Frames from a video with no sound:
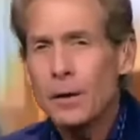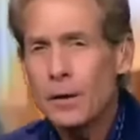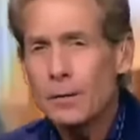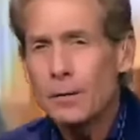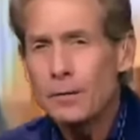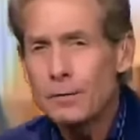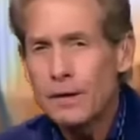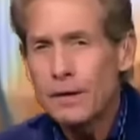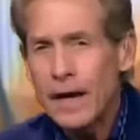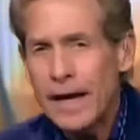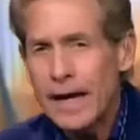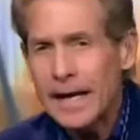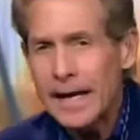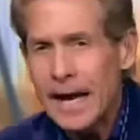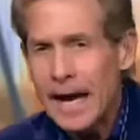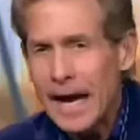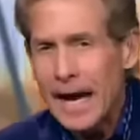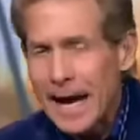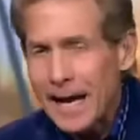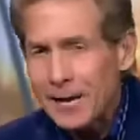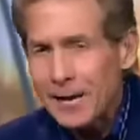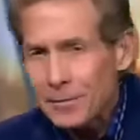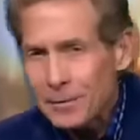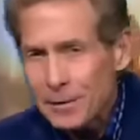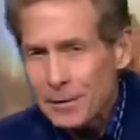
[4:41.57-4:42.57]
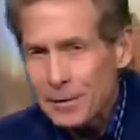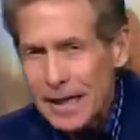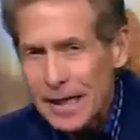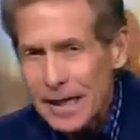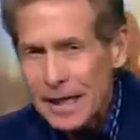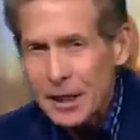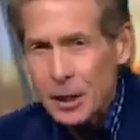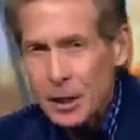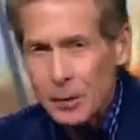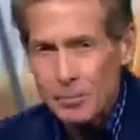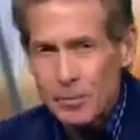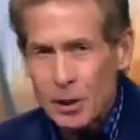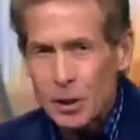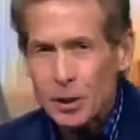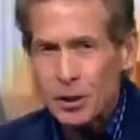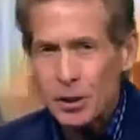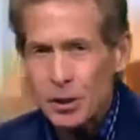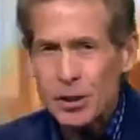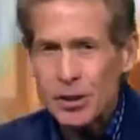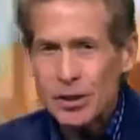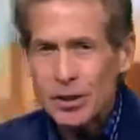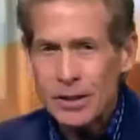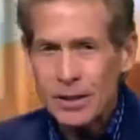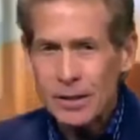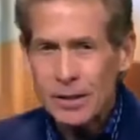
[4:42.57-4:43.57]
the Nevada Athletic
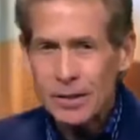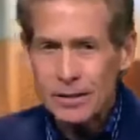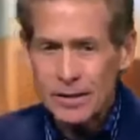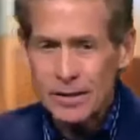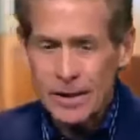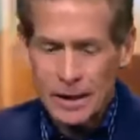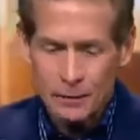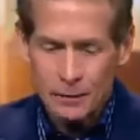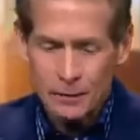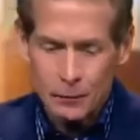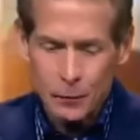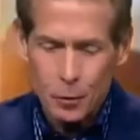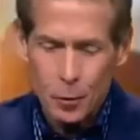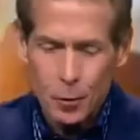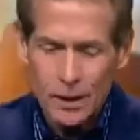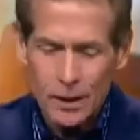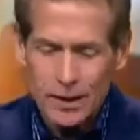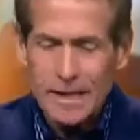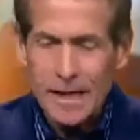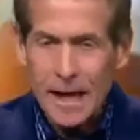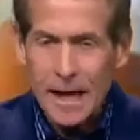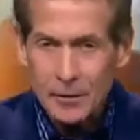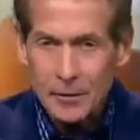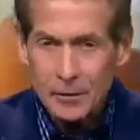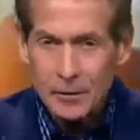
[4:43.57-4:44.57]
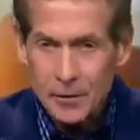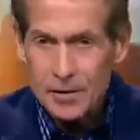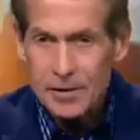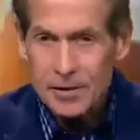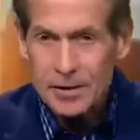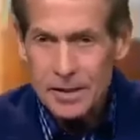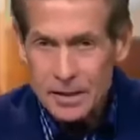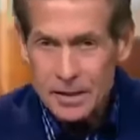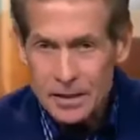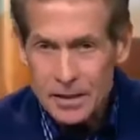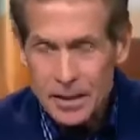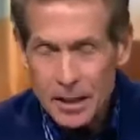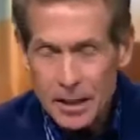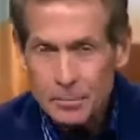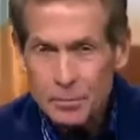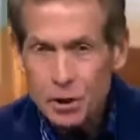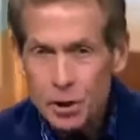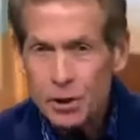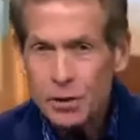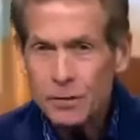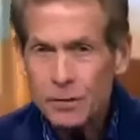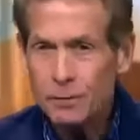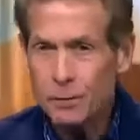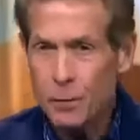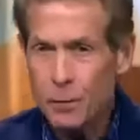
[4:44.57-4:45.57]
Commission that Floyd got this
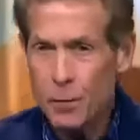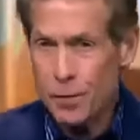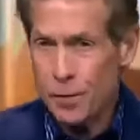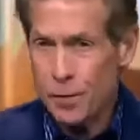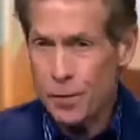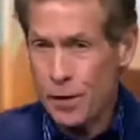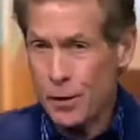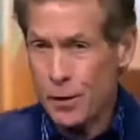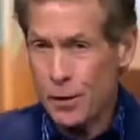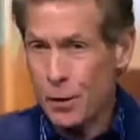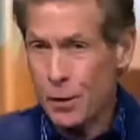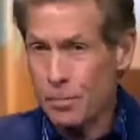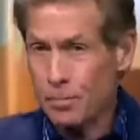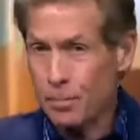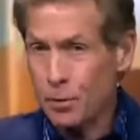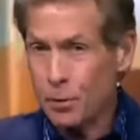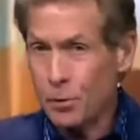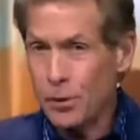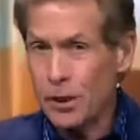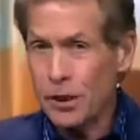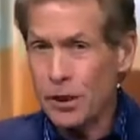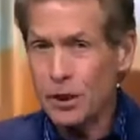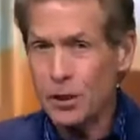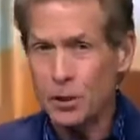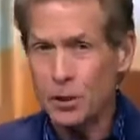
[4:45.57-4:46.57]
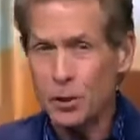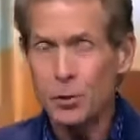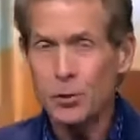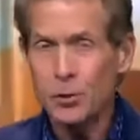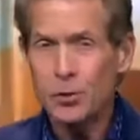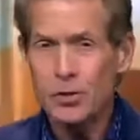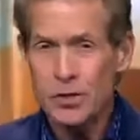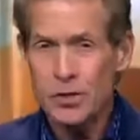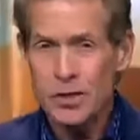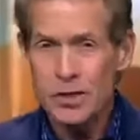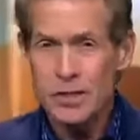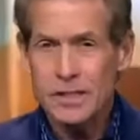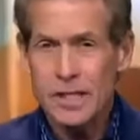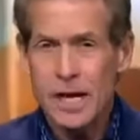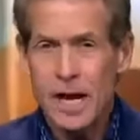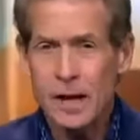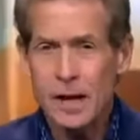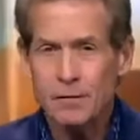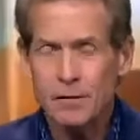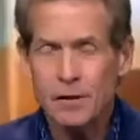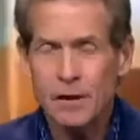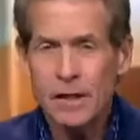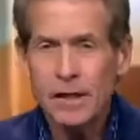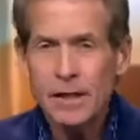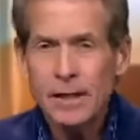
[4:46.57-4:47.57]
exemption for therapeutic use, this
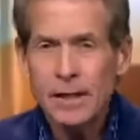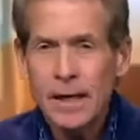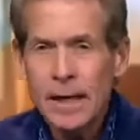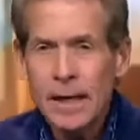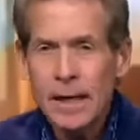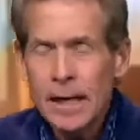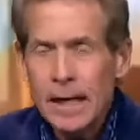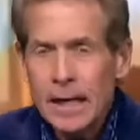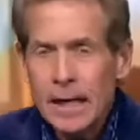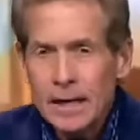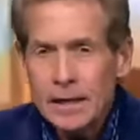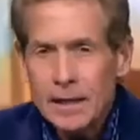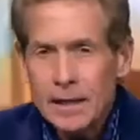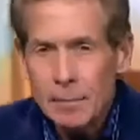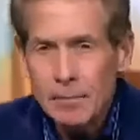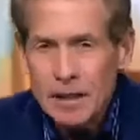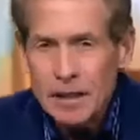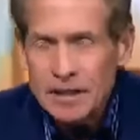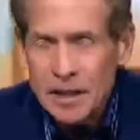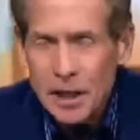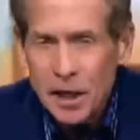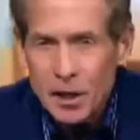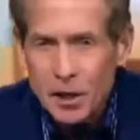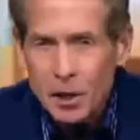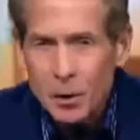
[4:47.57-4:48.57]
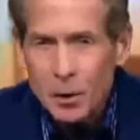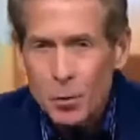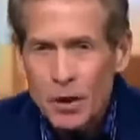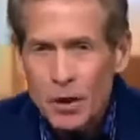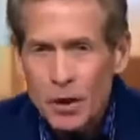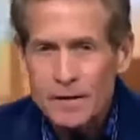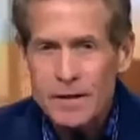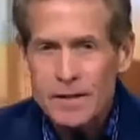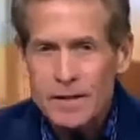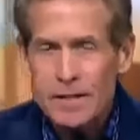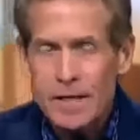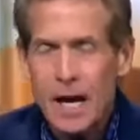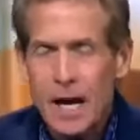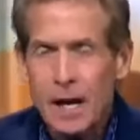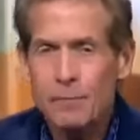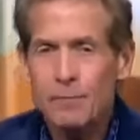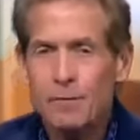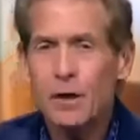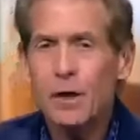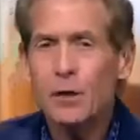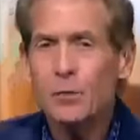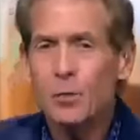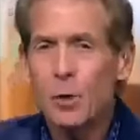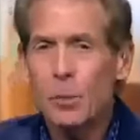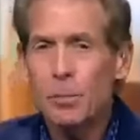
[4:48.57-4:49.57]
IV. Let me tell you what this
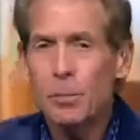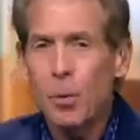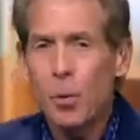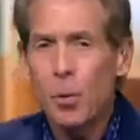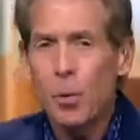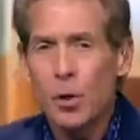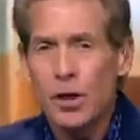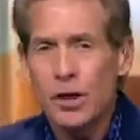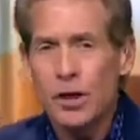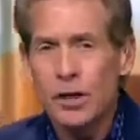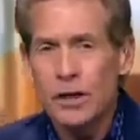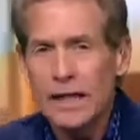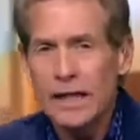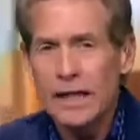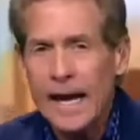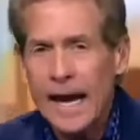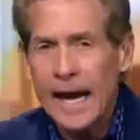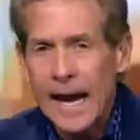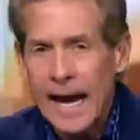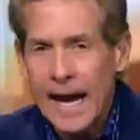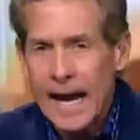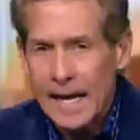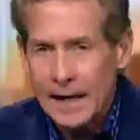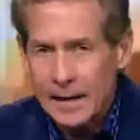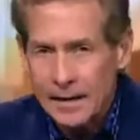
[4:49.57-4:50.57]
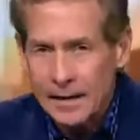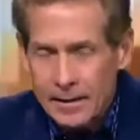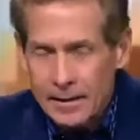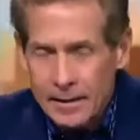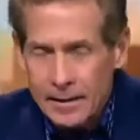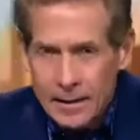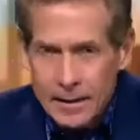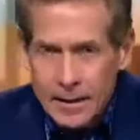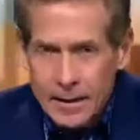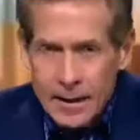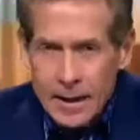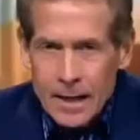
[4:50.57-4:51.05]
IV reportedly had